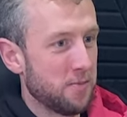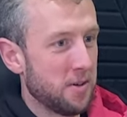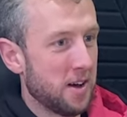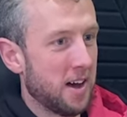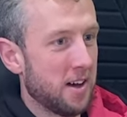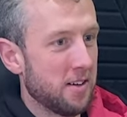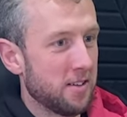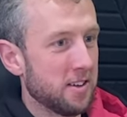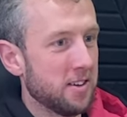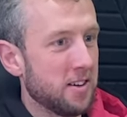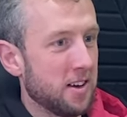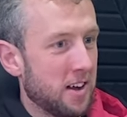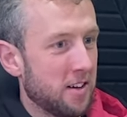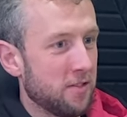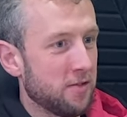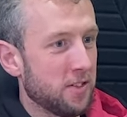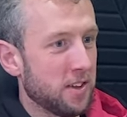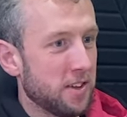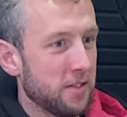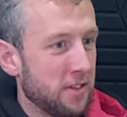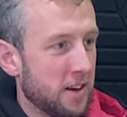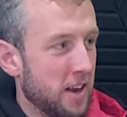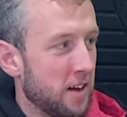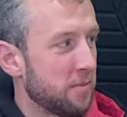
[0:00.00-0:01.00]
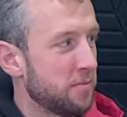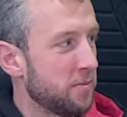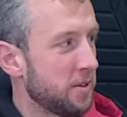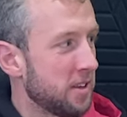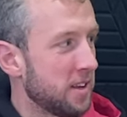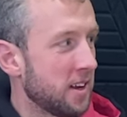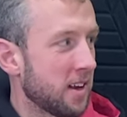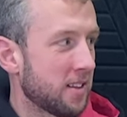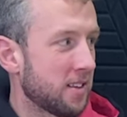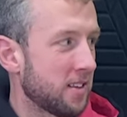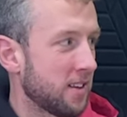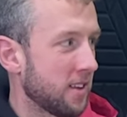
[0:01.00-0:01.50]
I, you know, I've, even I've been
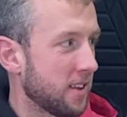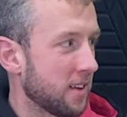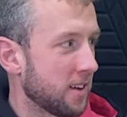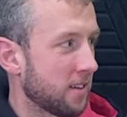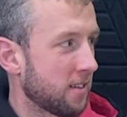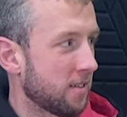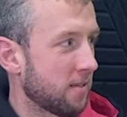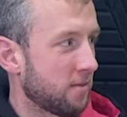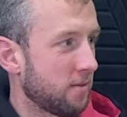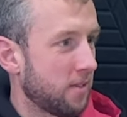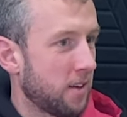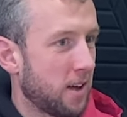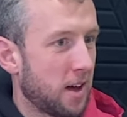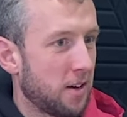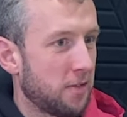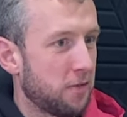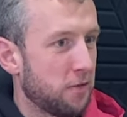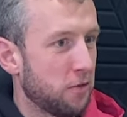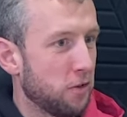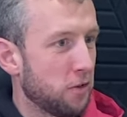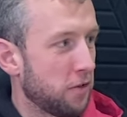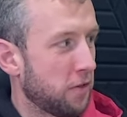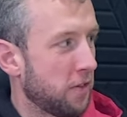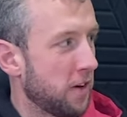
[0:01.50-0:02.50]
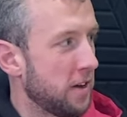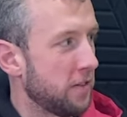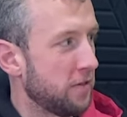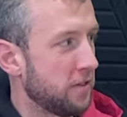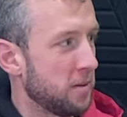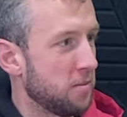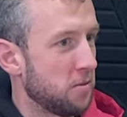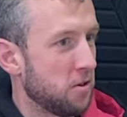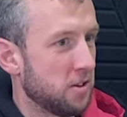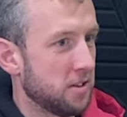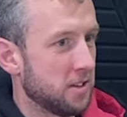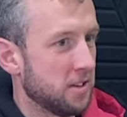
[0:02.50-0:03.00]
there till like half four, five.
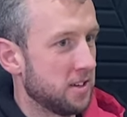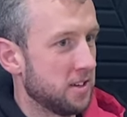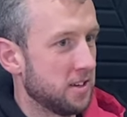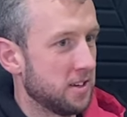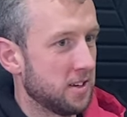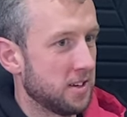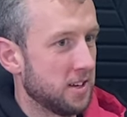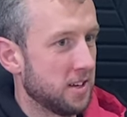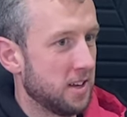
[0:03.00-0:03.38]
Cattle in the morning. lines at